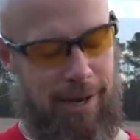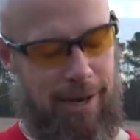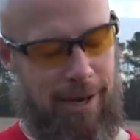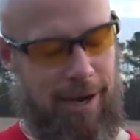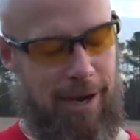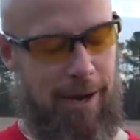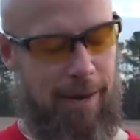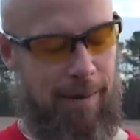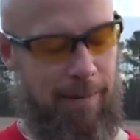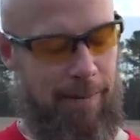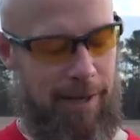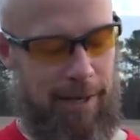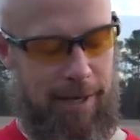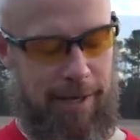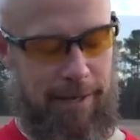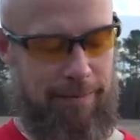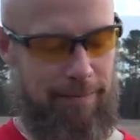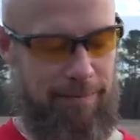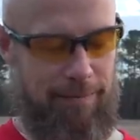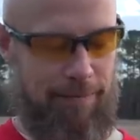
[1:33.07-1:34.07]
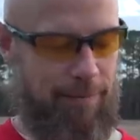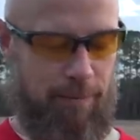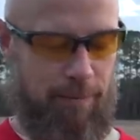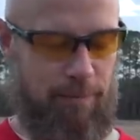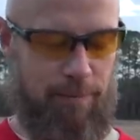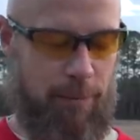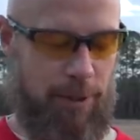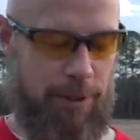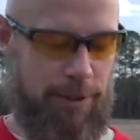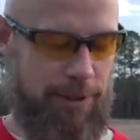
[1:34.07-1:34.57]
Um, and it
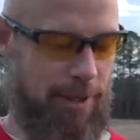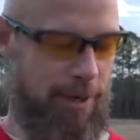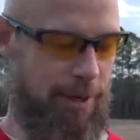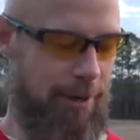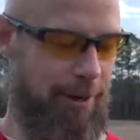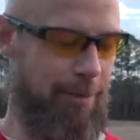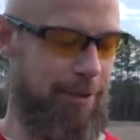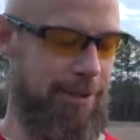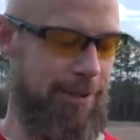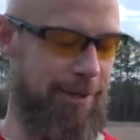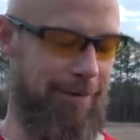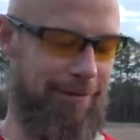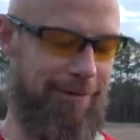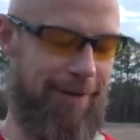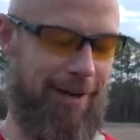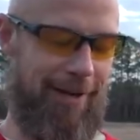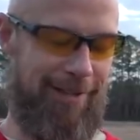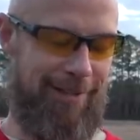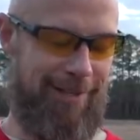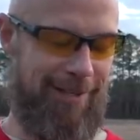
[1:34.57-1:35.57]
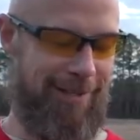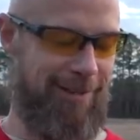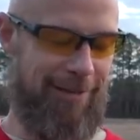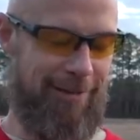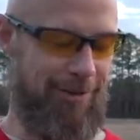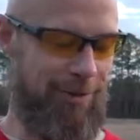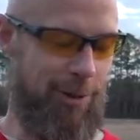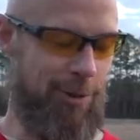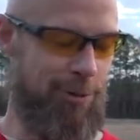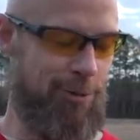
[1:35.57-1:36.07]
was one hundred percent fine,
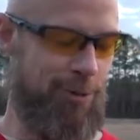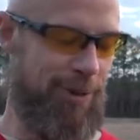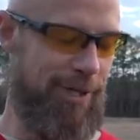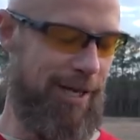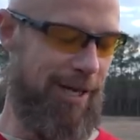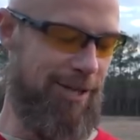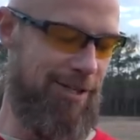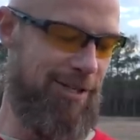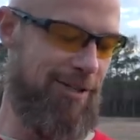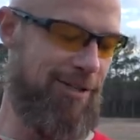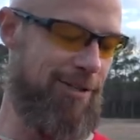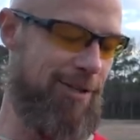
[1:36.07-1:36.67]
didn't lose retention.